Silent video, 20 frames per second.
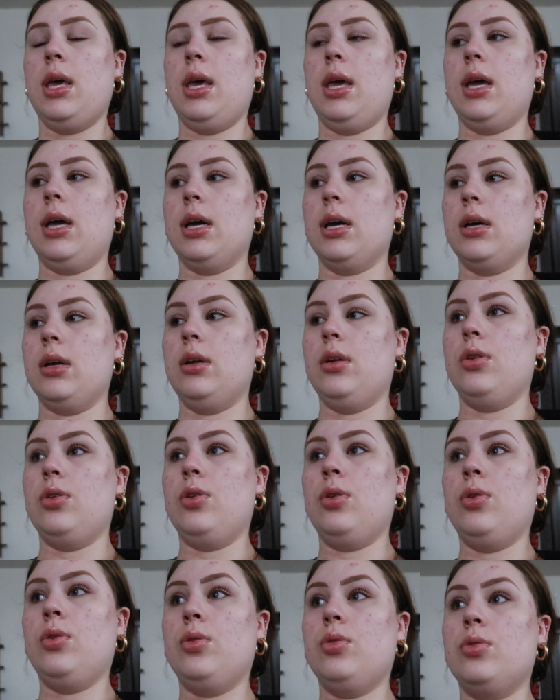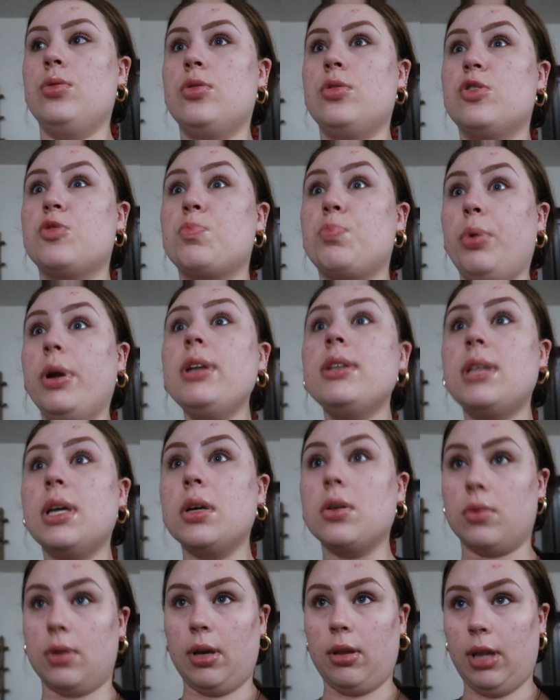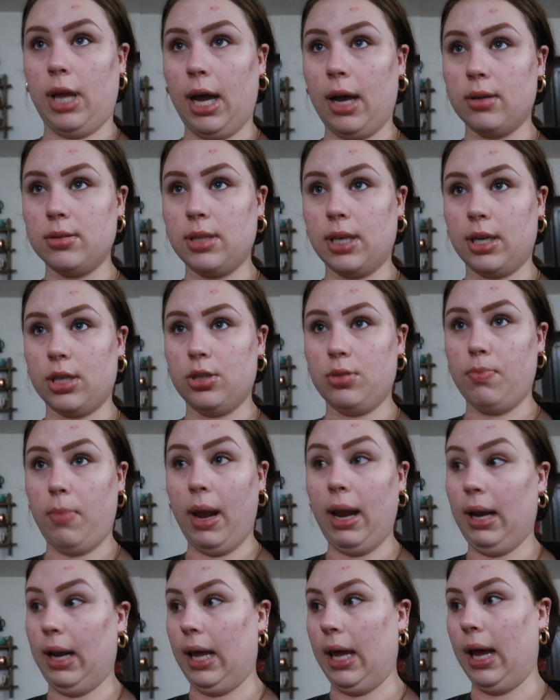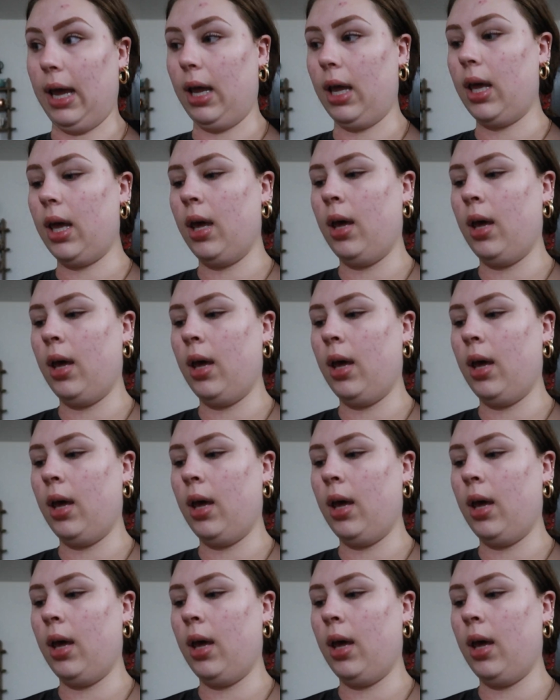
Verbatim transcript: and sprinting around the house like a maniac.